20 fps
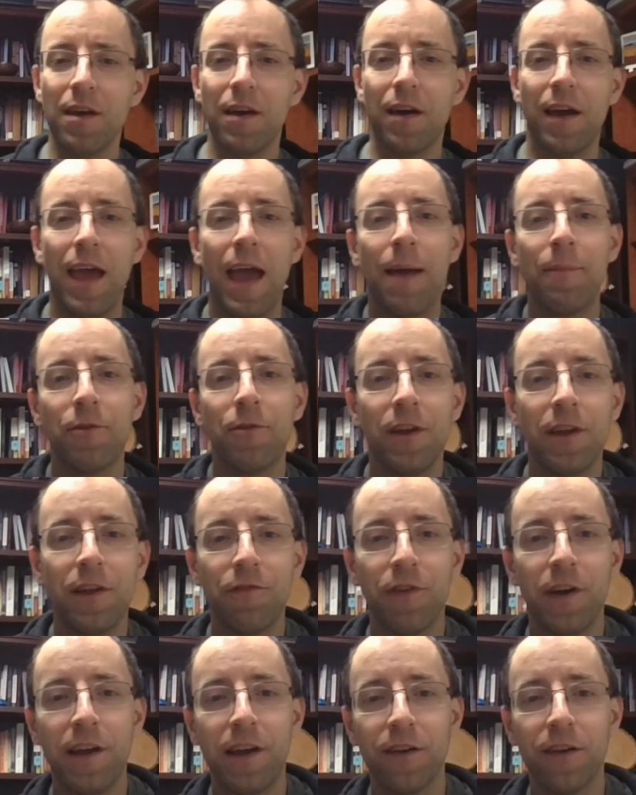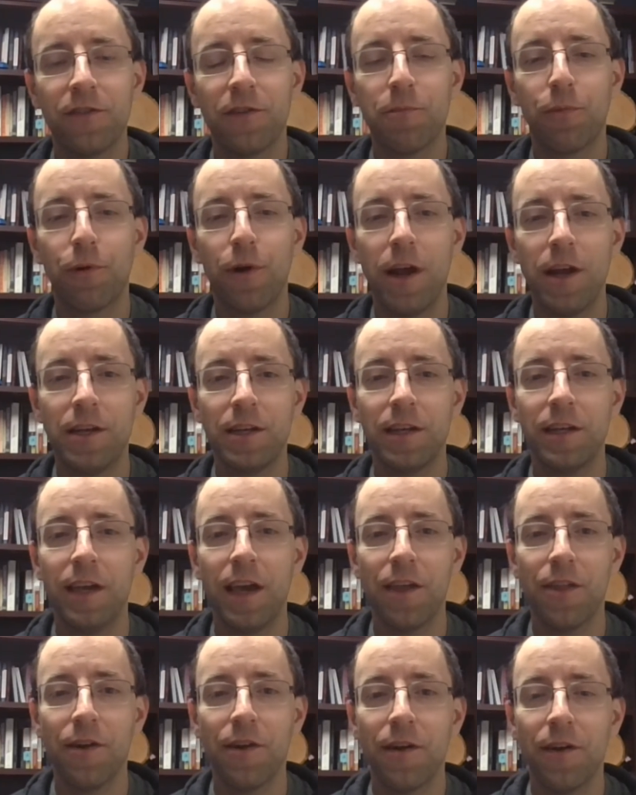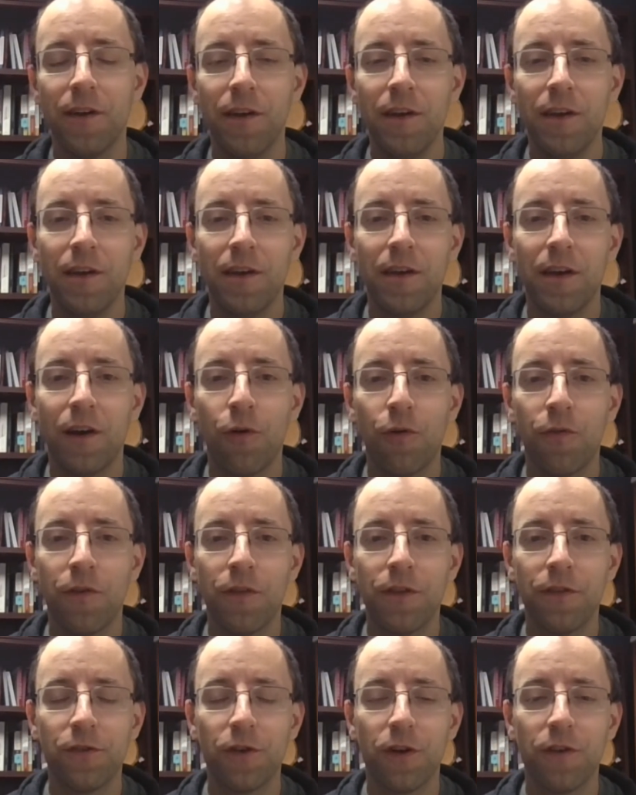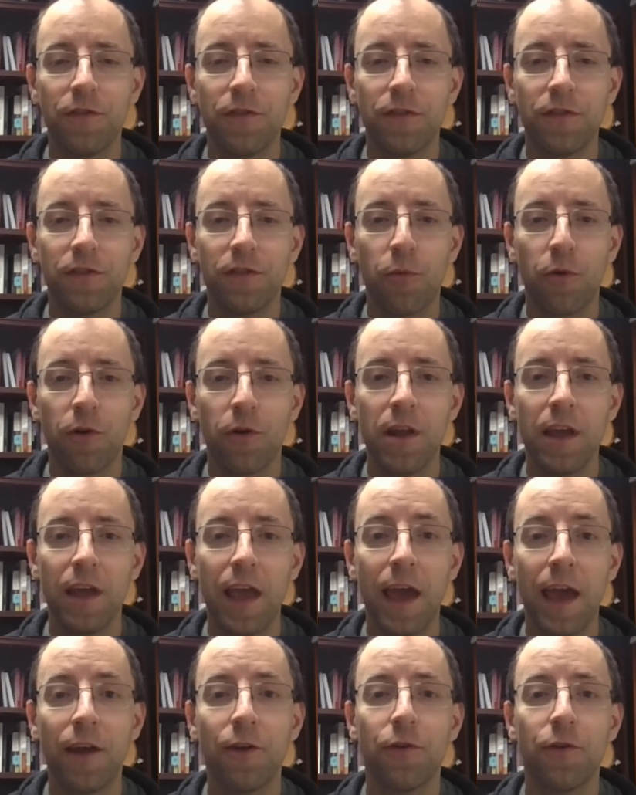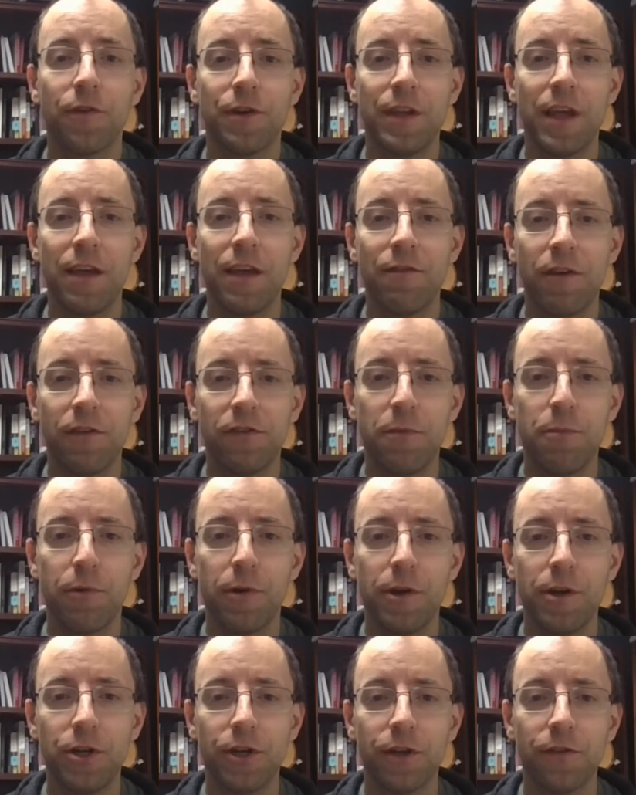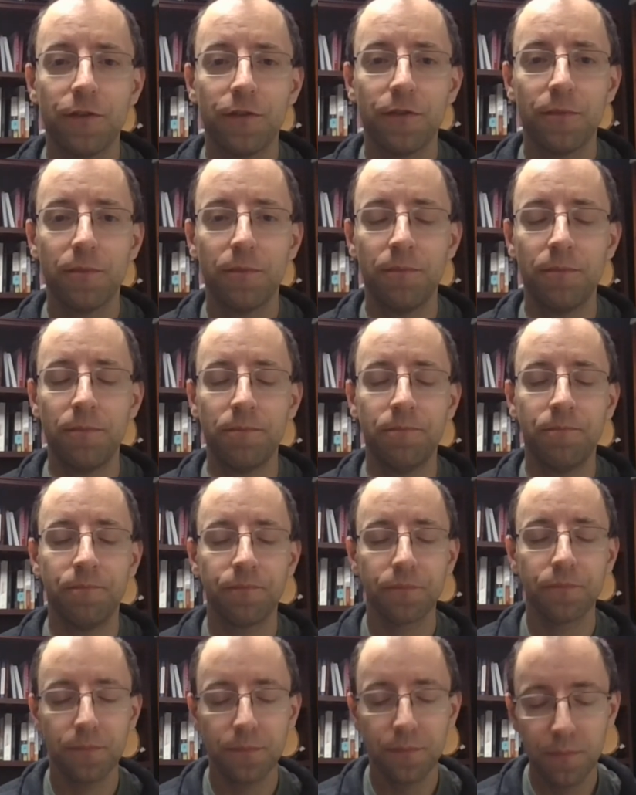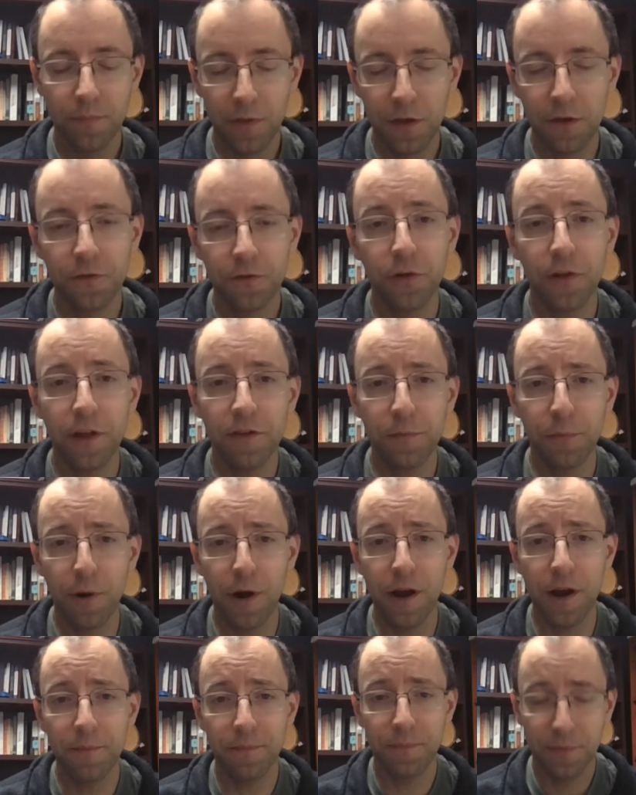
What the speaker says: I am going to invite us to pray together over the service this morning and over Dave as he preaches. So let's pray.